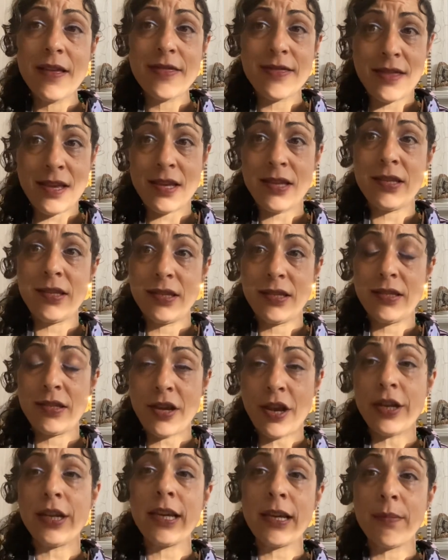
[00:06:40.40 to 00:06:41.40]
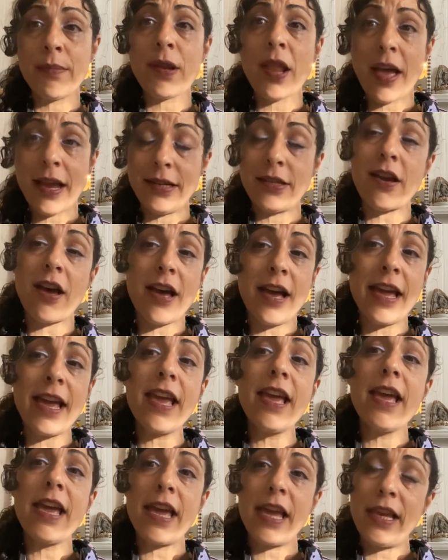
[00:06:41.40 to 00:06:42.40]
This turning a blind eye
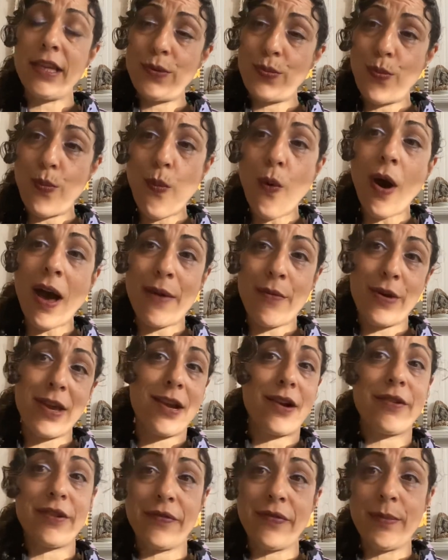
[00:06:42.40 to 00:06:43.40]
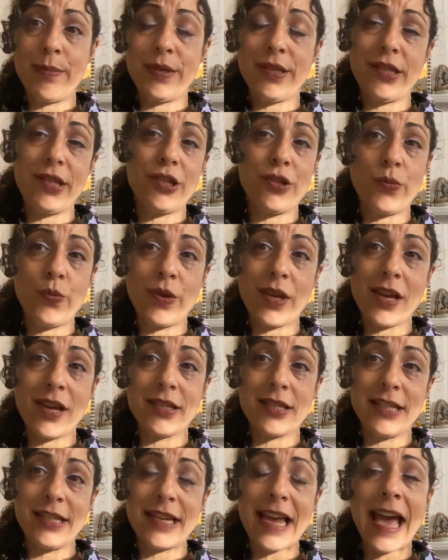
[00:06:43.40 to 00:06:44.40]
is why we are in the position we are
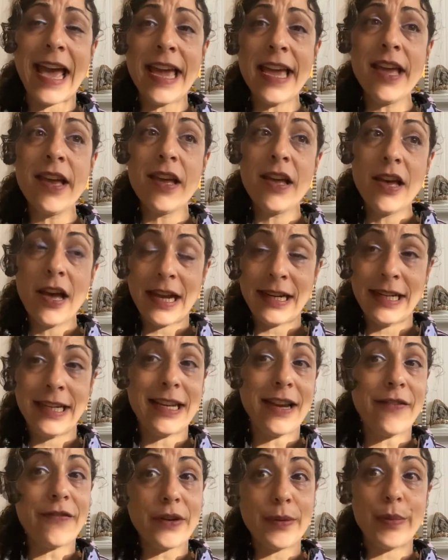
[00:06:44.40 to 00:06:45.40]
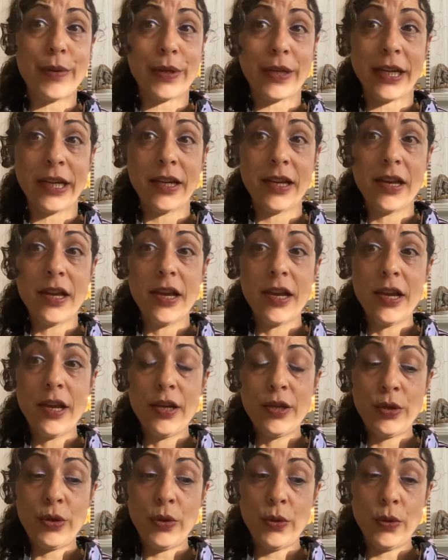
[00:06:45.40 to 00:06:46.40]
today. I need everybody
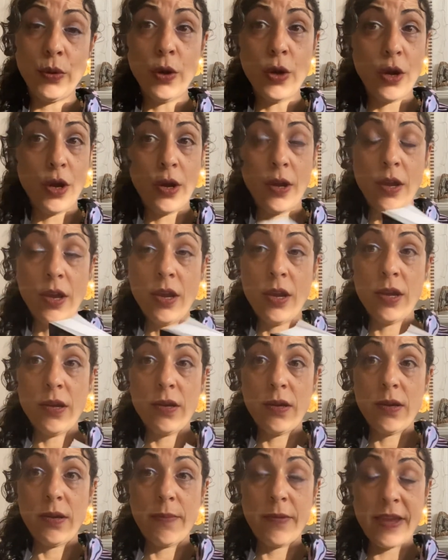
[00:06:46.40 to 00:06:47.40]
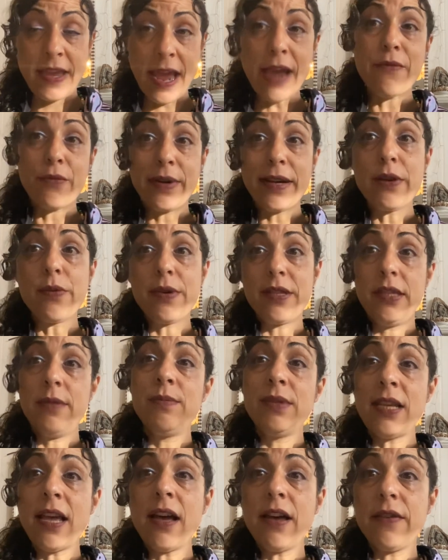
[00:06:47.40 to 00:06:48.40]
to get real with
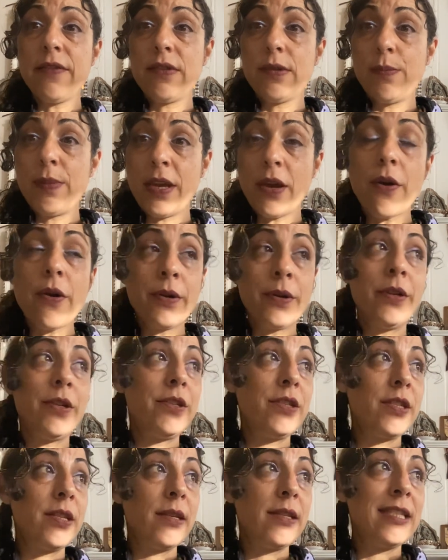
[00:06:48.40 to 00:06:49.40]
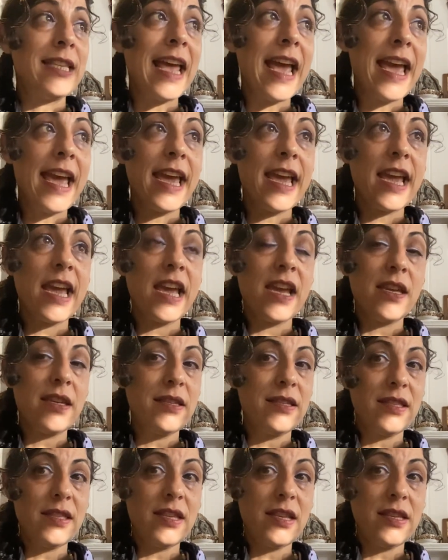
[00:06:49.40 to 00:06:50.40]
themselves, be honest and say,
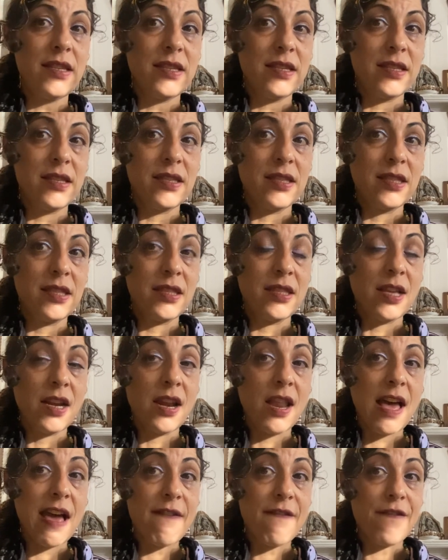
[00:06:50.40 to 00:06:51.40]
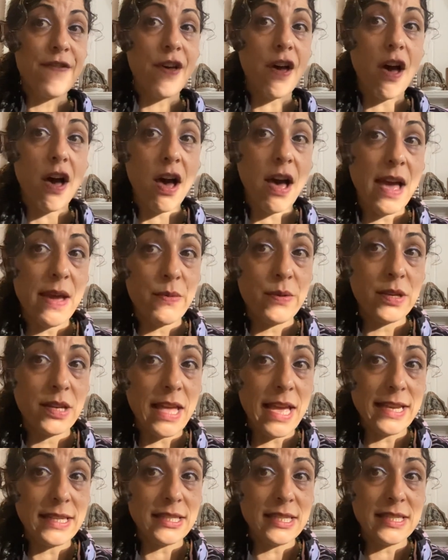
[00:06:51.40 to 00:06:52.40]
is this the life that I would
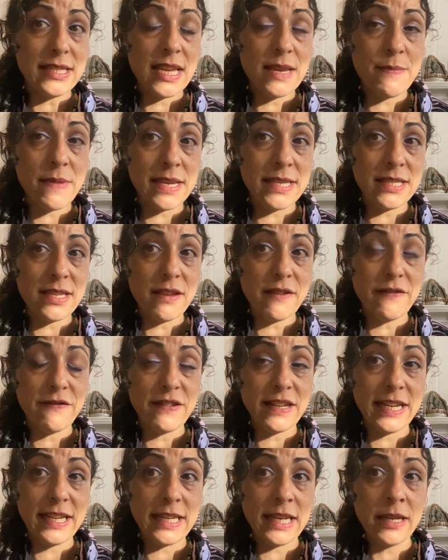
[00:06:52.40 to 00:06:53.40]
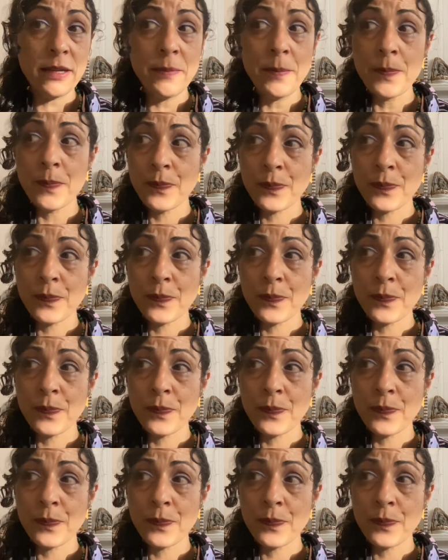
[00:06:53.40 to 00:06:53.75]
like to see myself leading?